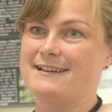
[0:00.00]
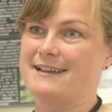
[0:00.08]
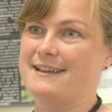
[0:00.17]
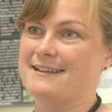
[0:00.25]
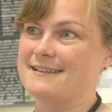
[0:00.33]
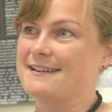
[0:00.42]

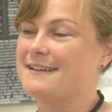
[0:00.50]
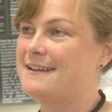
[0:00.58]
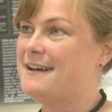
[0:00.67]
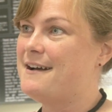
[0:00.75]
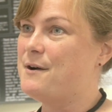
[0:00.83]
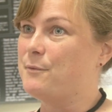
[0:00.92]
in
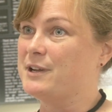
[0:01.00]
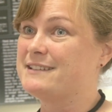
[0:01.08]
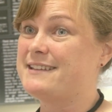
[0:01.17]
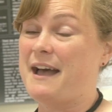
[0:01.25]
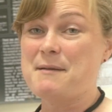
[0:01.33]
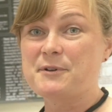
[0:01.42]
what
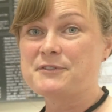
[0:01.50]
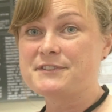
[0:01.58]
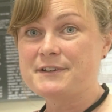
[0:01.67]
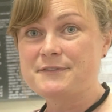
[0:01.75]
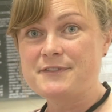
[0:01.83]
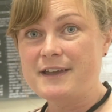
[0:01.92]
type of
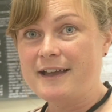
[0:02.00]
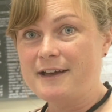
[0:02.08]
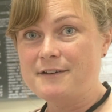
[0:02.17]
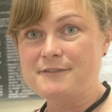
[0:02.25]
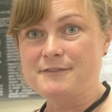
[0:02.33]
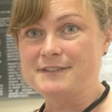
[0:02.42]
stuff they
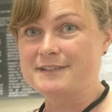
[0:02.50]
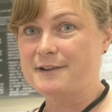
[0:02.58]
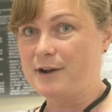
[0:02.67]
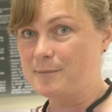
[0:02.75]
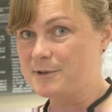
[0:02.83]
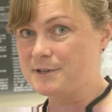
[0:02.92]
have, if it's
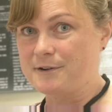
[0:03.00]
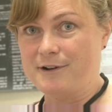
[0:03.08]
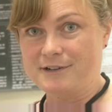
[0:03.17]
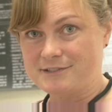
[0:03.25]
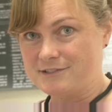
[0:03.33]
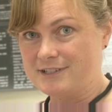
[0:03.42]
carbon or
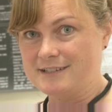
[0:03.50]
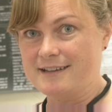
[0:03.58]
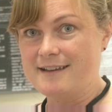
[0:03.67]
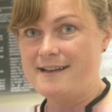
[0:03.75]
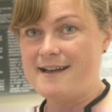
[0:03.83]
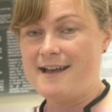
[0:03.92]
oxygen,
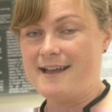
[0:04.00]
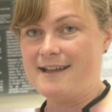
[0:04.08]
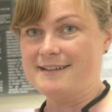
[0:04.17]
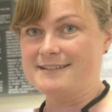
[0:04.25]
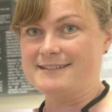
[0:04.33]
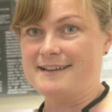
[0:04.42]

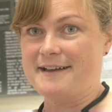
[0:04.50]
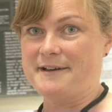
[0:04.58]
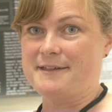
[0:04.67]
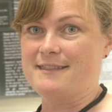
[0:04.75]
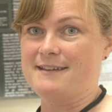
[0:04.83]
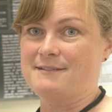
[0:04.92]
and
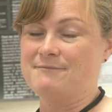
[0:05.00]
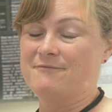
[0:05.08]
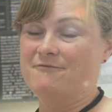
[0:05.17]
they